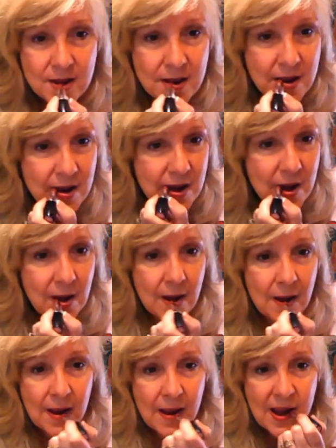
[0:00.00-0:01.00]

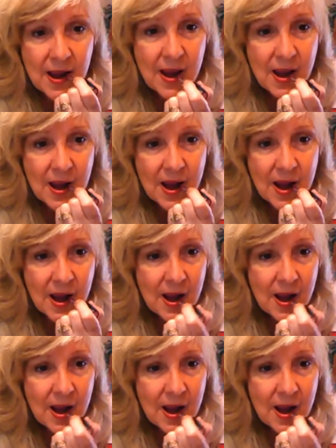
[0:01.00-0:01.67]
Nobody speaks.